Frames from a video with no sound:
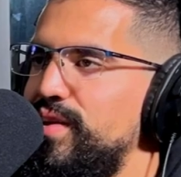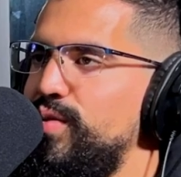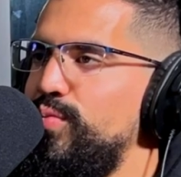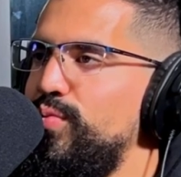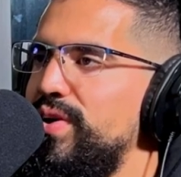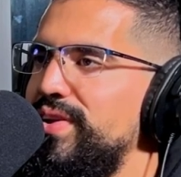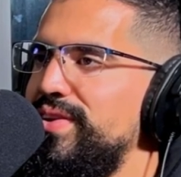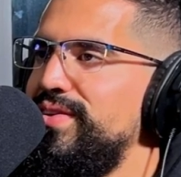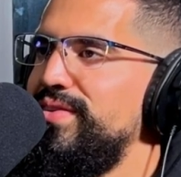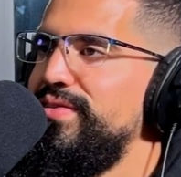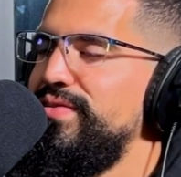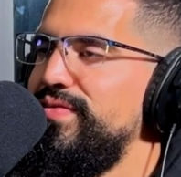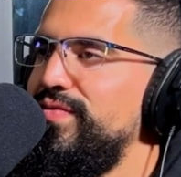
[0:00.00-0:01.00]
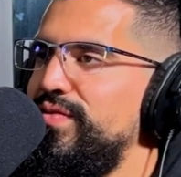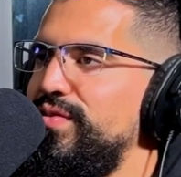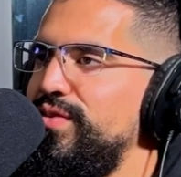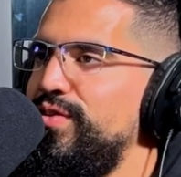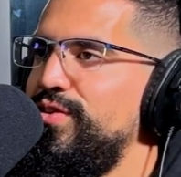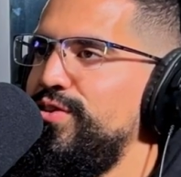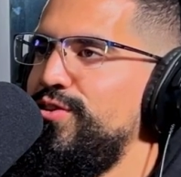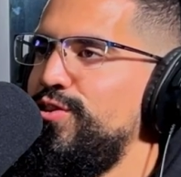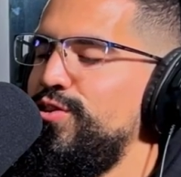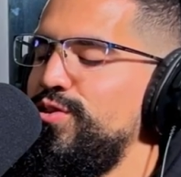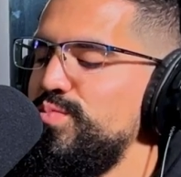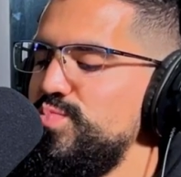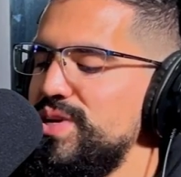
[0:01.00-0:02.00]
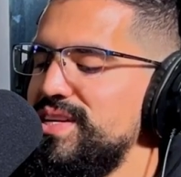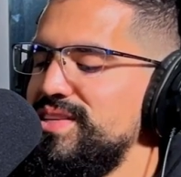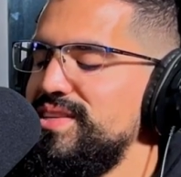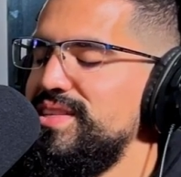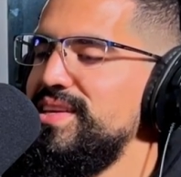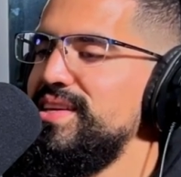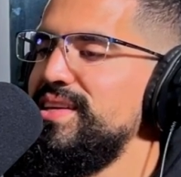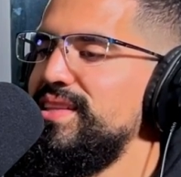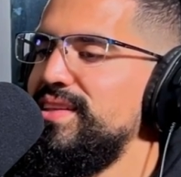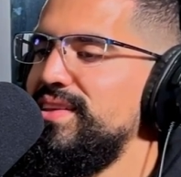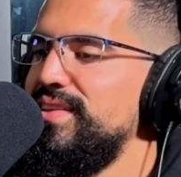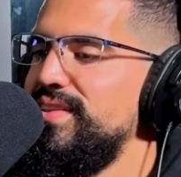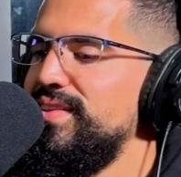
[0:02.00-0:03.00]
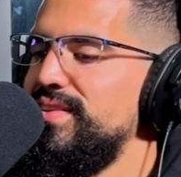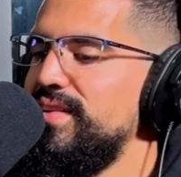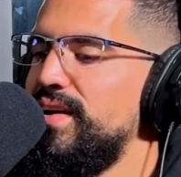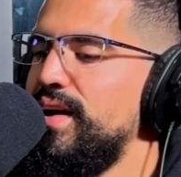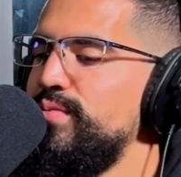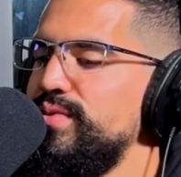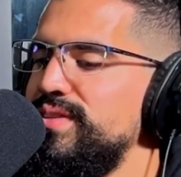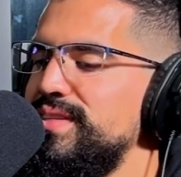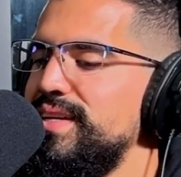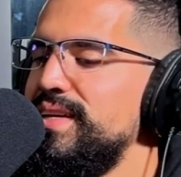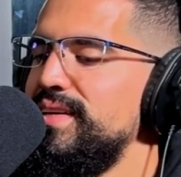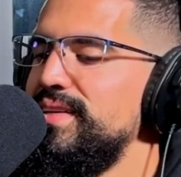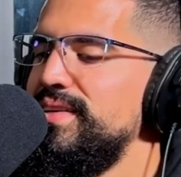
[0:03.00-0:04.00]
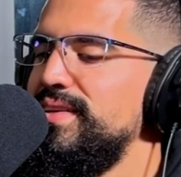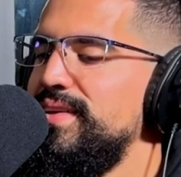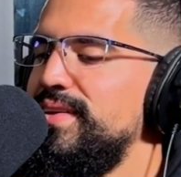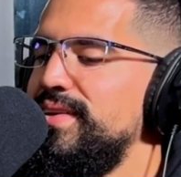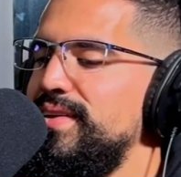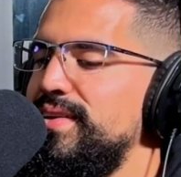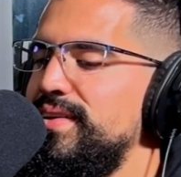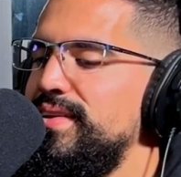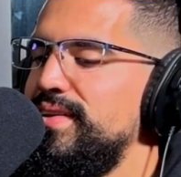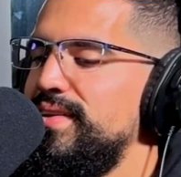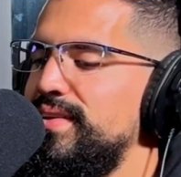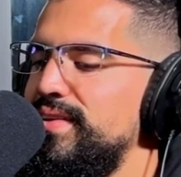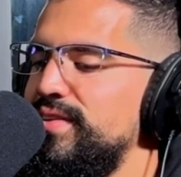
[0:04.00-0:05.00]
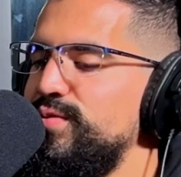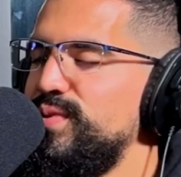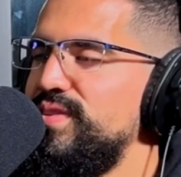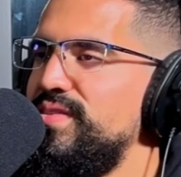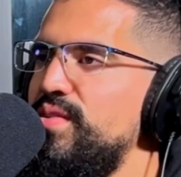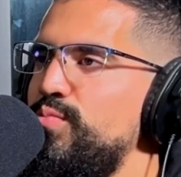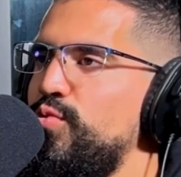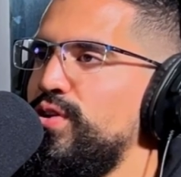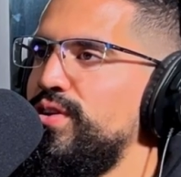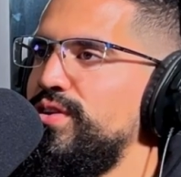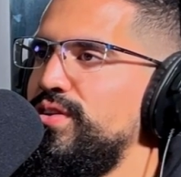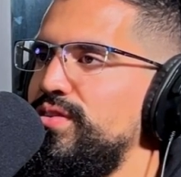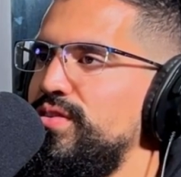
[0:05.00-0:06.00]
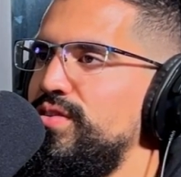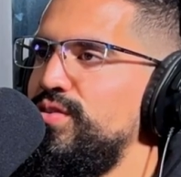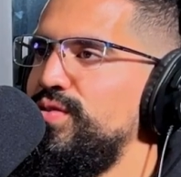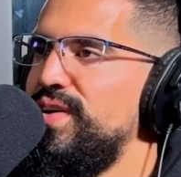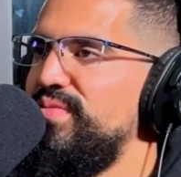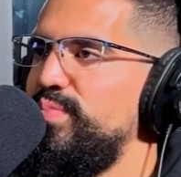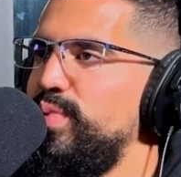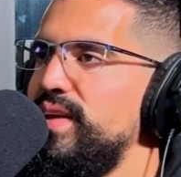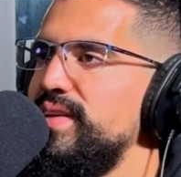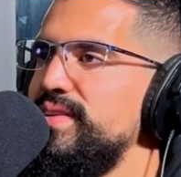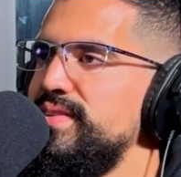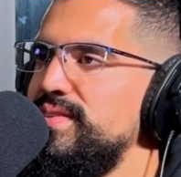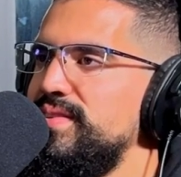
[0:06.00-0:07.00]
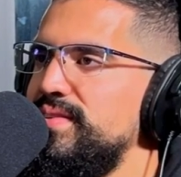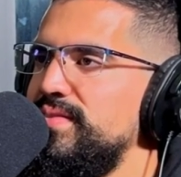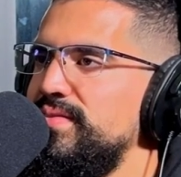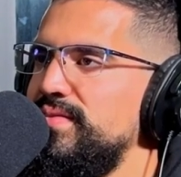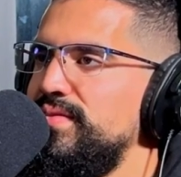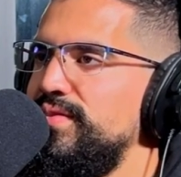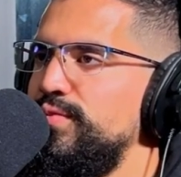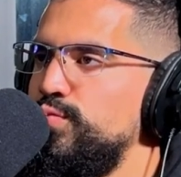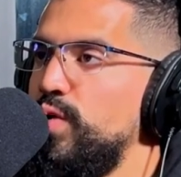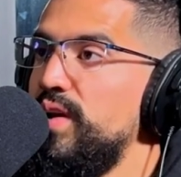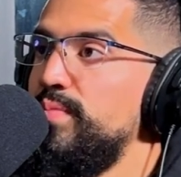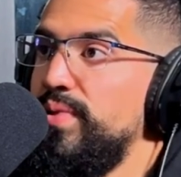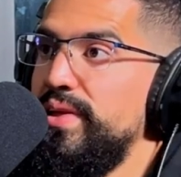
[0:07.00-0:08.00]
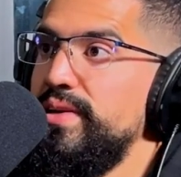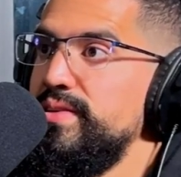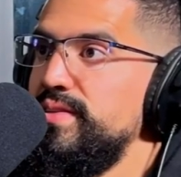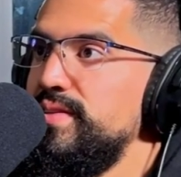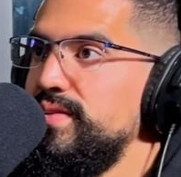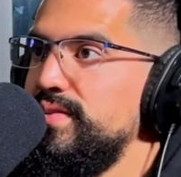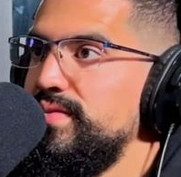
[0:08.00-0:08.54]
And the biggest thing that I would say is with teamwork, you have plays. You run plays.